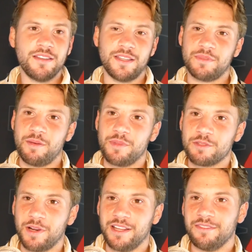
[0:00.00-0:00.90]
September
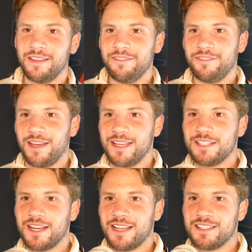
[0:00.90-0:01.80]
25th,
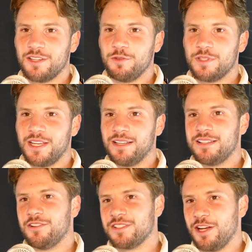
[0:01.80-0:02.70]
AJ against Usyk,
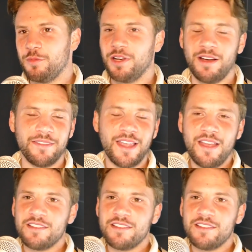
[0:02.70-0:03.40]
October 9th.